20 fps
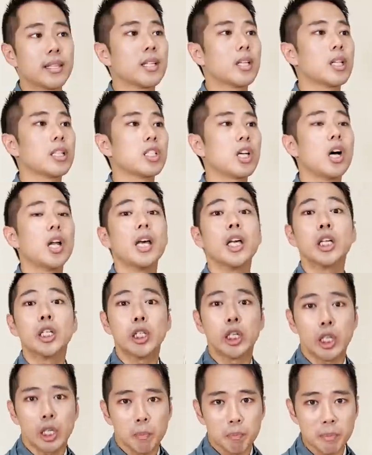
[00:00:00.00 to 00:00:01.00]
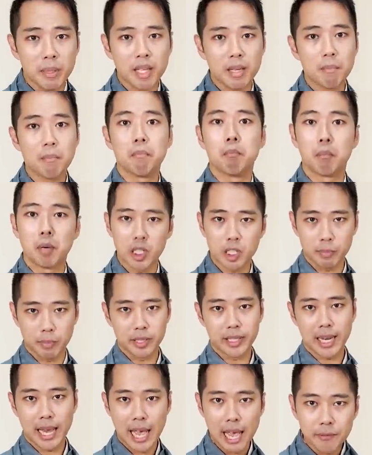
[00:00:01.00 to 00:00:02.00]
the katana could be much,
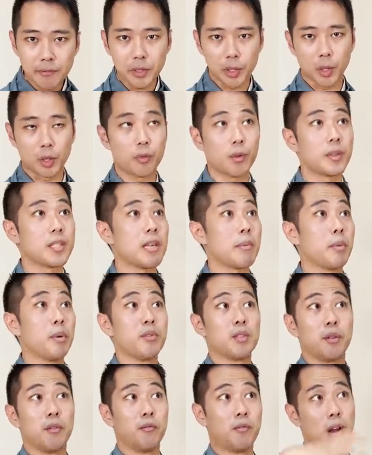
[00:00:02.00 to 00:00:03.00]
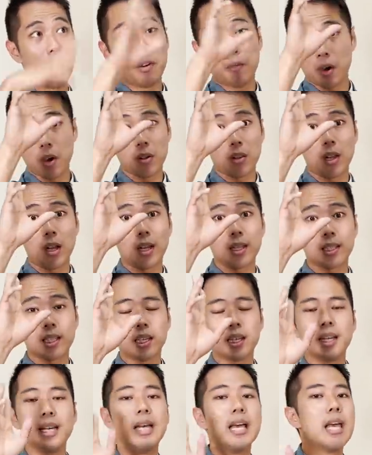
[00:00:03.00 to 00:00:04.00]
much heavier. For example, if it's a very, very long
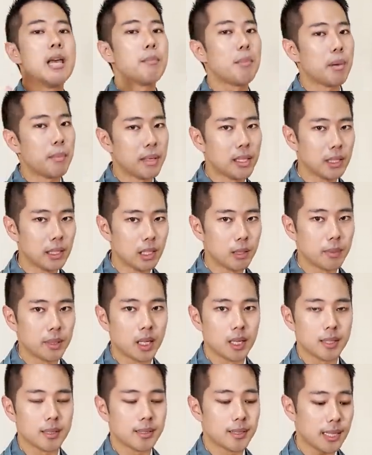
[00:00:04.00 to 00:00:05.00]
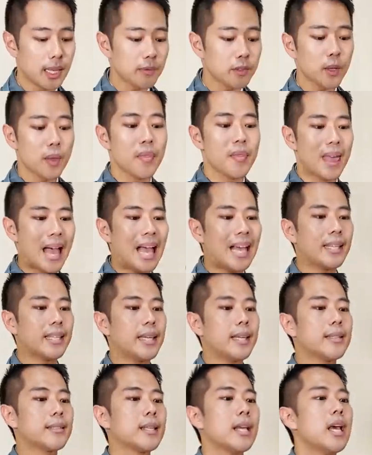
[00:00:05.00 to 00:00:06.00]
katana, it might be a little bit unsafe. So in that
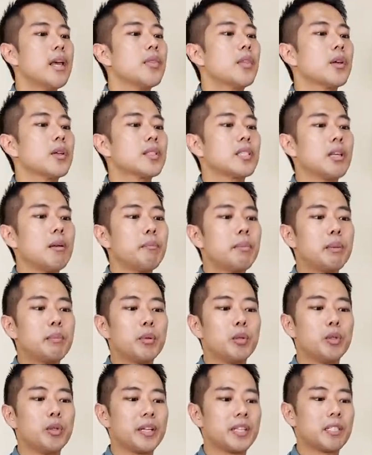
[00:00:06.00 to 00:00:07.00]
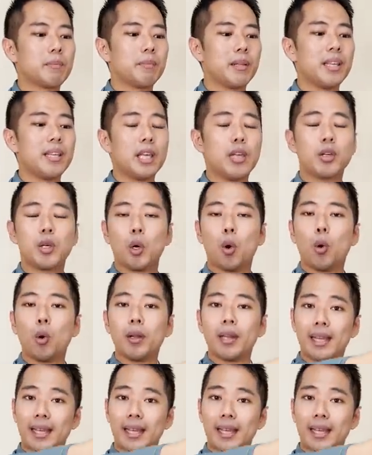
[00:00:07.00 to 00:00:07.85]
case, there are some people who explain that you could hold it